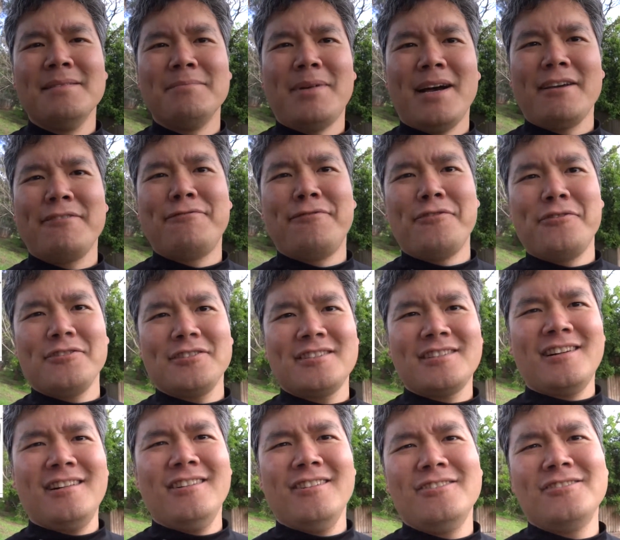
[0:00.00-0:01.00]
by force
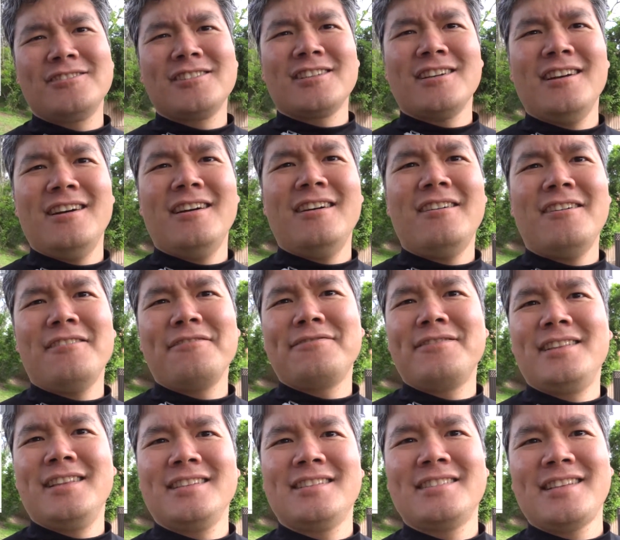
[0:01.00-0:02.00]
closure of
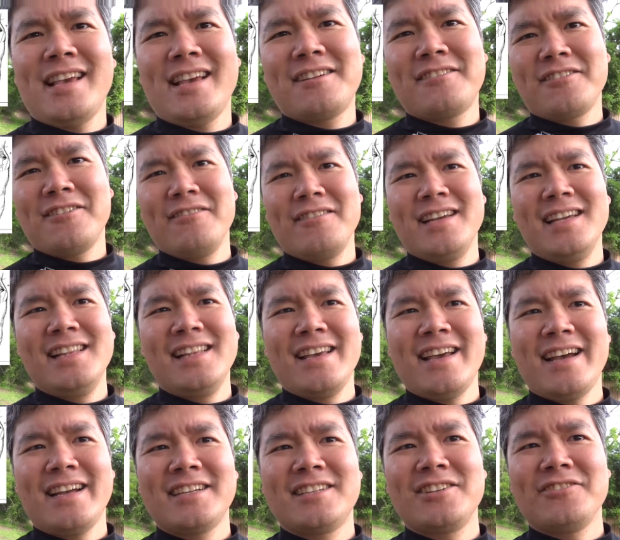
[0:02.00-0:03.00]
the
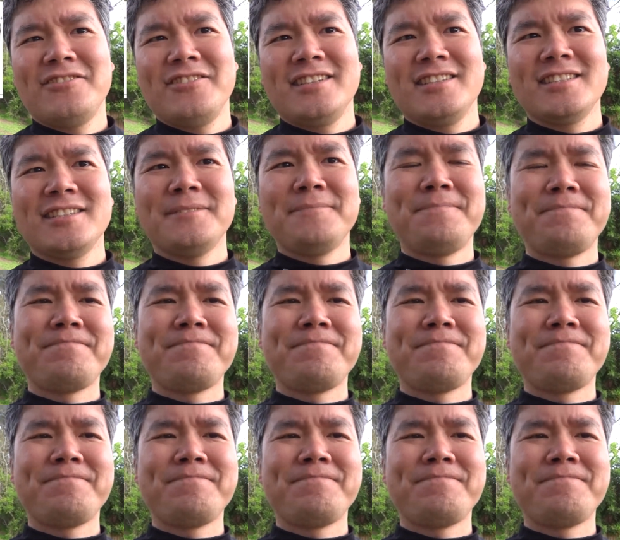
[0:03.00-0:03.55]
sacroiliac joint.